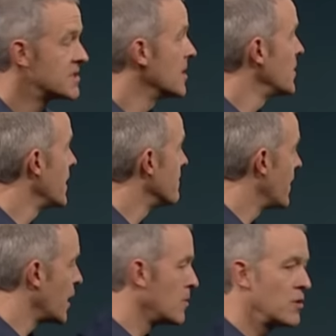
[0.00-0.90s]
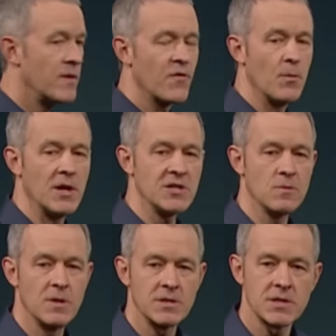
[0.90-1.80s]
some of that valuable information
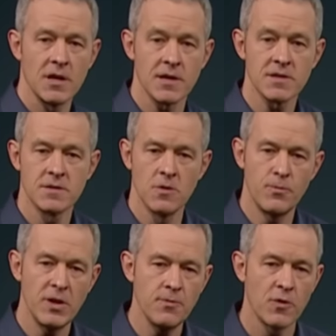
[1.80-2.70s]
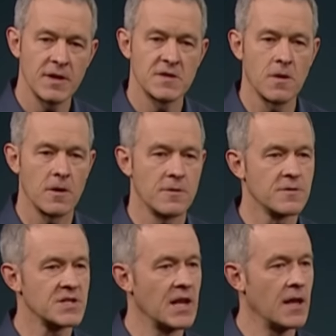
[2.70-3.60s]
we discussed so people can start
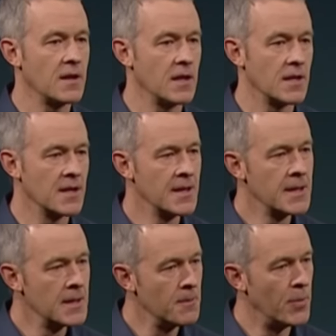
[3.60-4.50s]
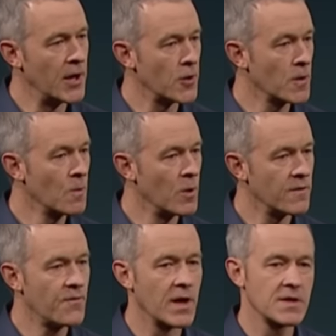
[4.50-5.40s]
understanding better what
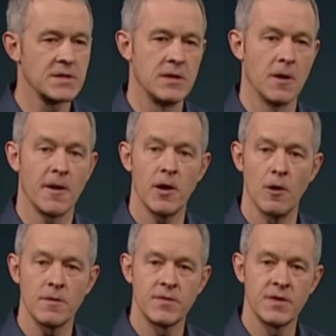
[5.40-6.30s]
affects their health.